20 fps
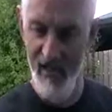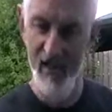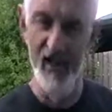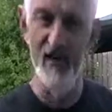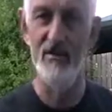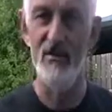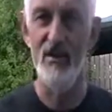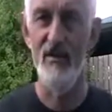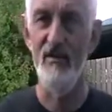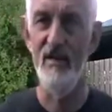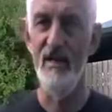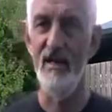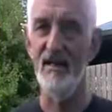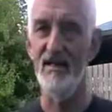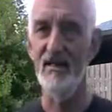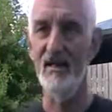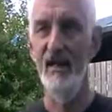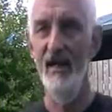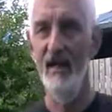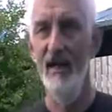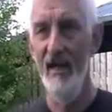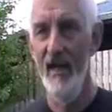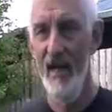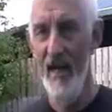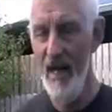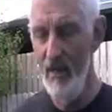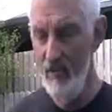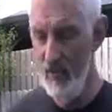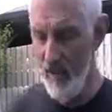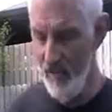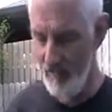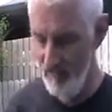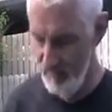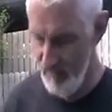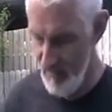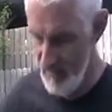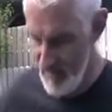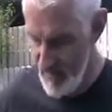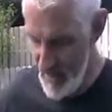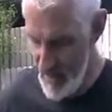knows who he is. Anyway,
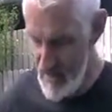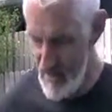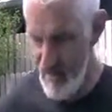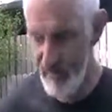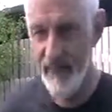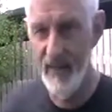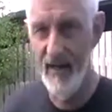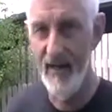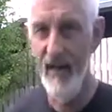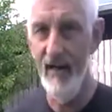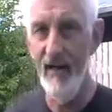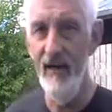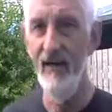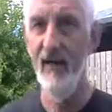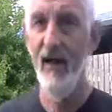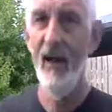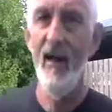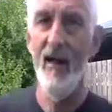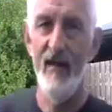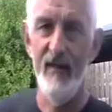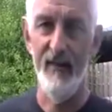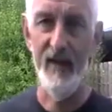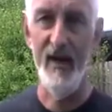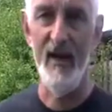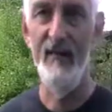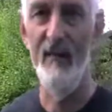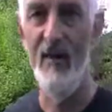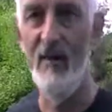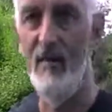that's it for today. Thank you very